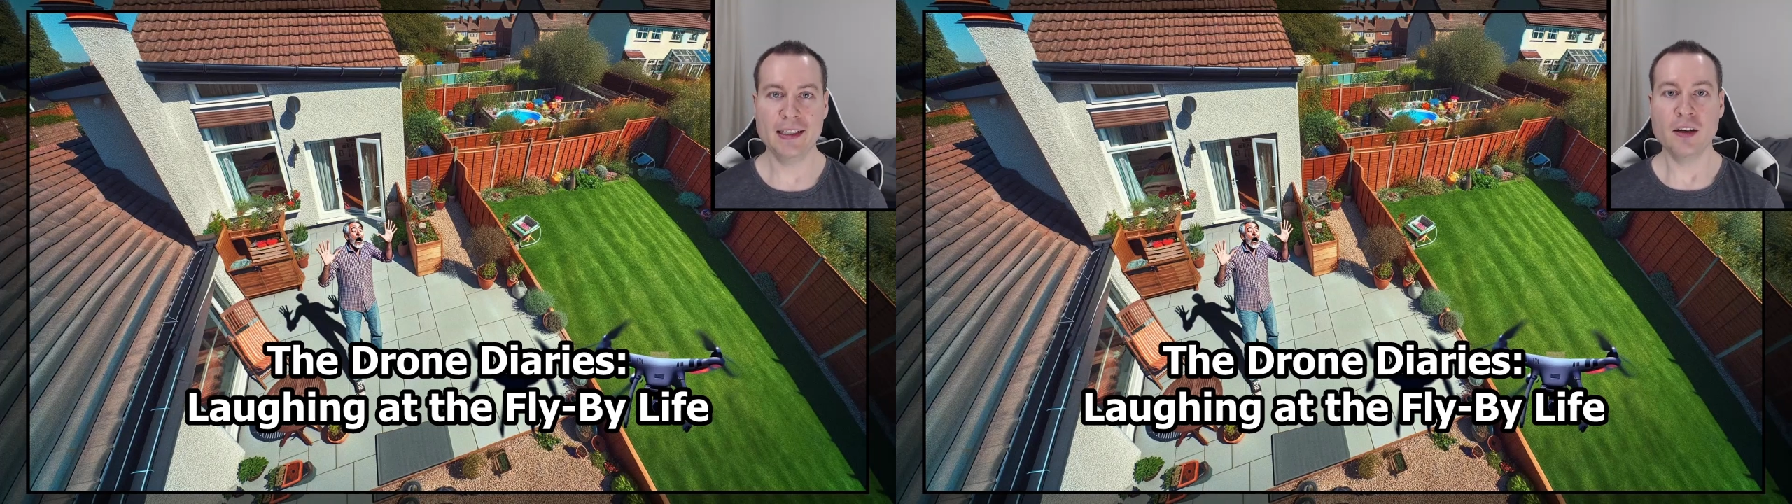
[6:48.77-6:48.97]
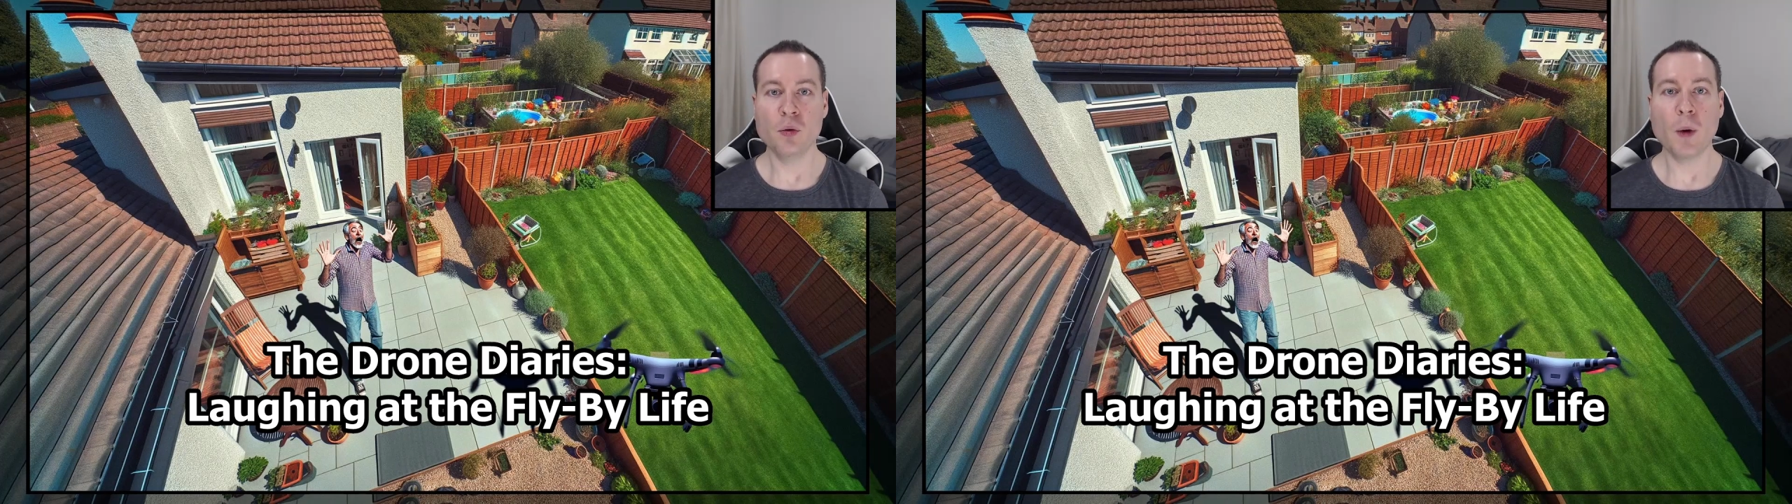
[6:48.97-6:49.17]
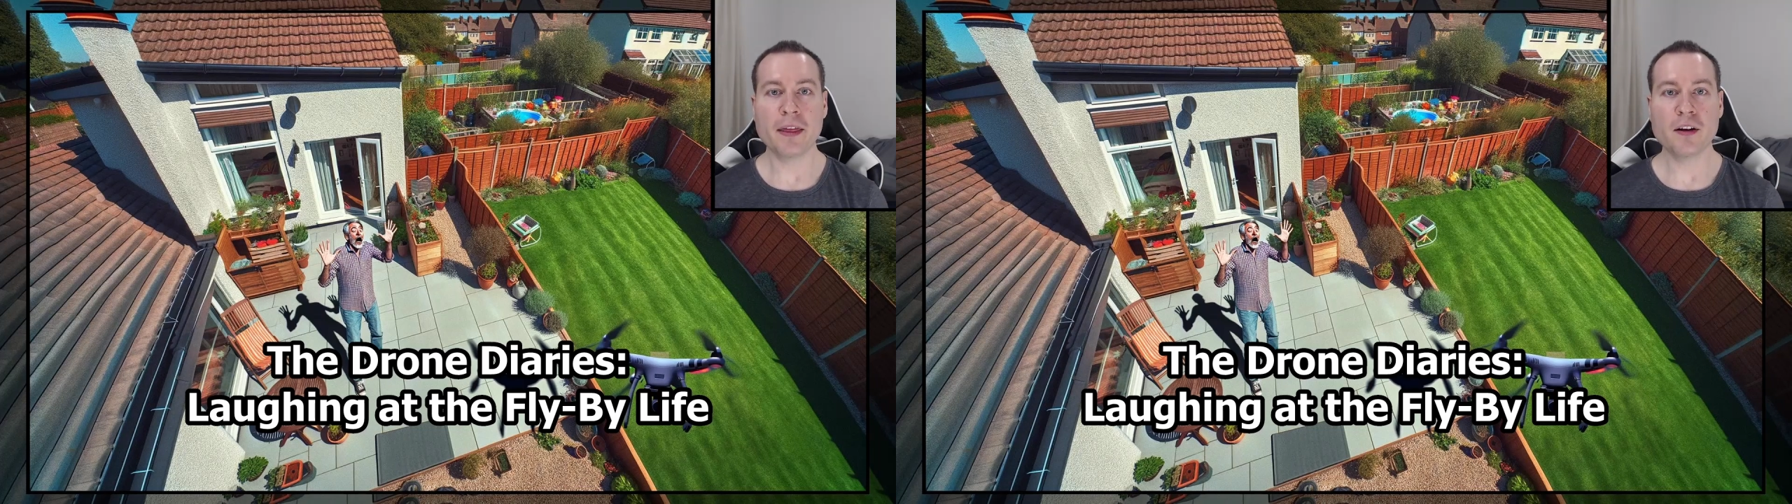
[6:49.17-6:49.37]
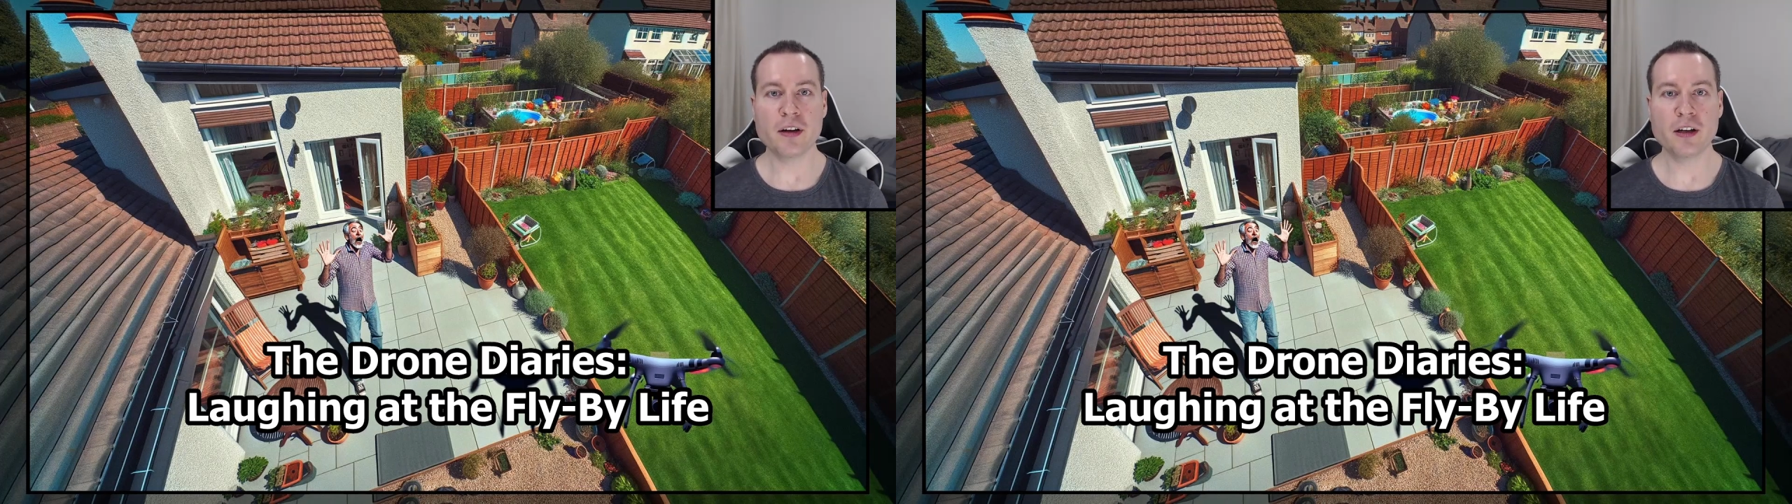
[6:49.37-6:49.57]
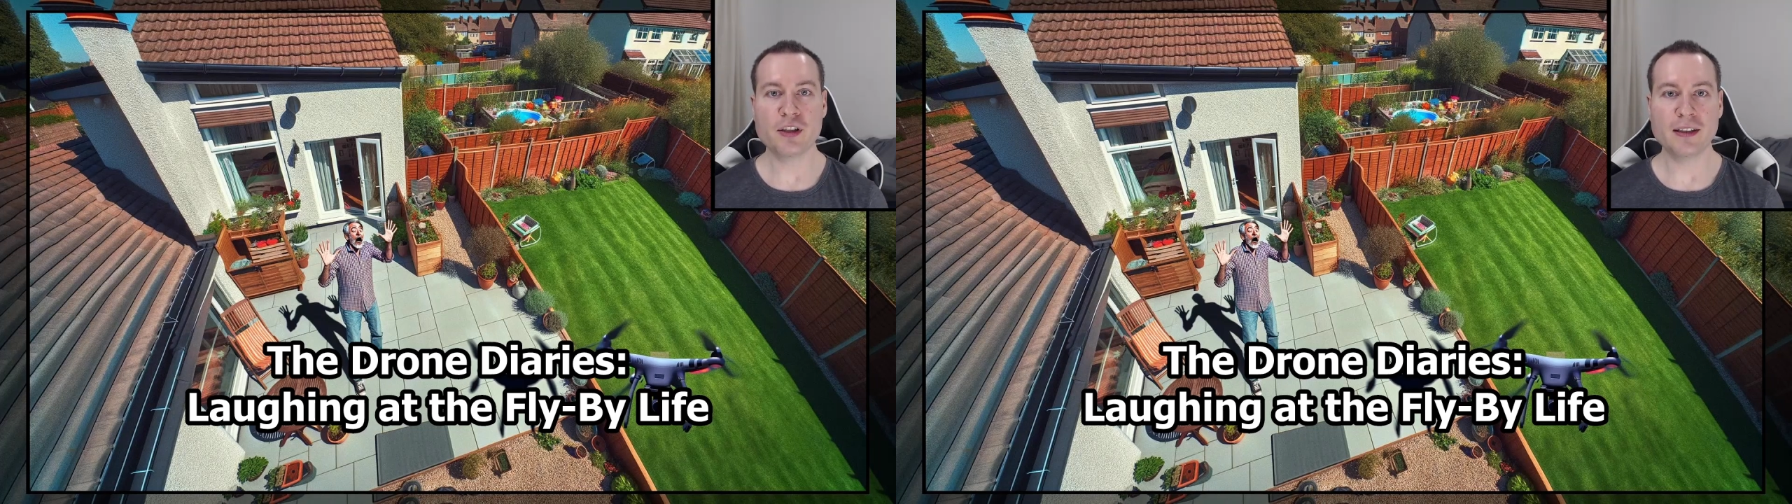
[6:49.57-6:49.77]
whether they're
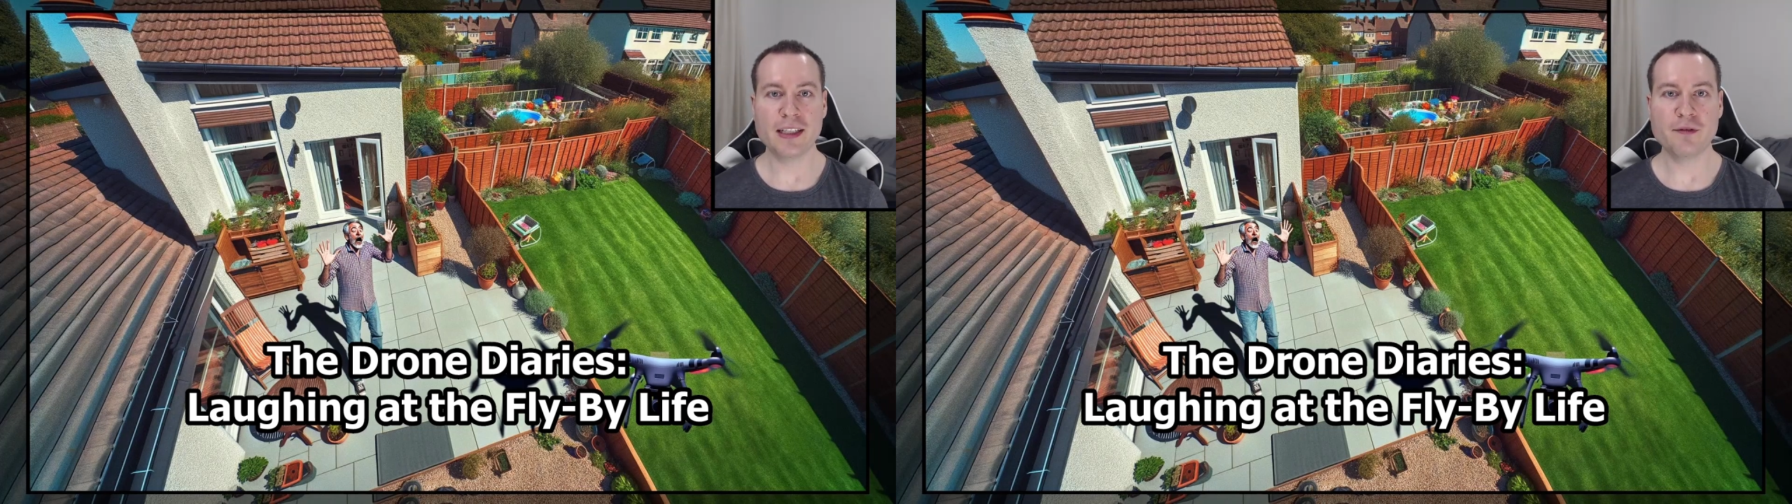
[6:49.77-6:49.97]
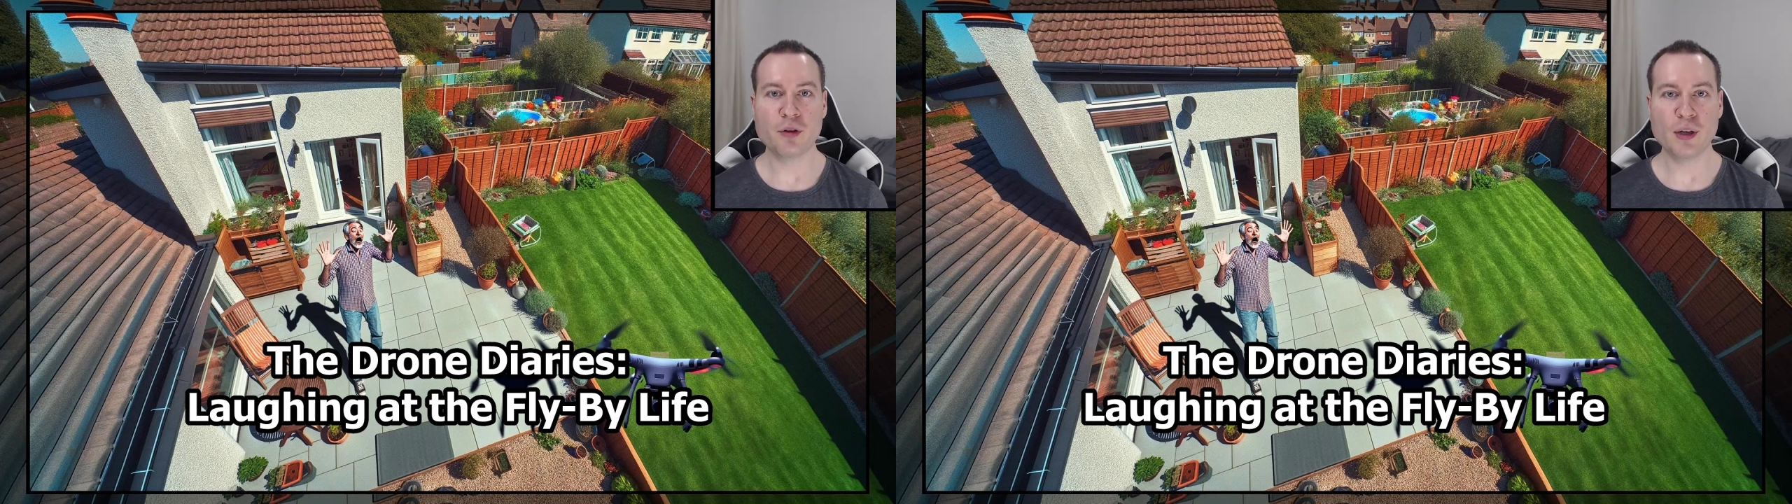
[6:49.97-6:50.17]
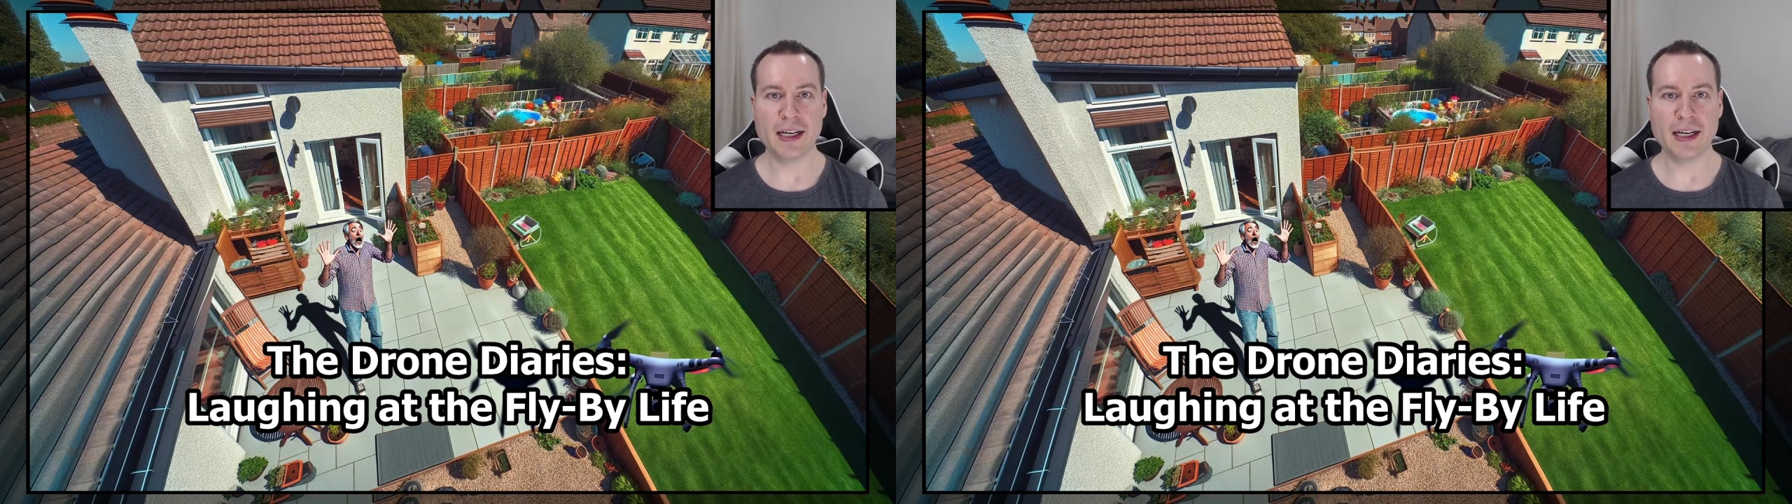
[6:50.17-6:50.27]
delivering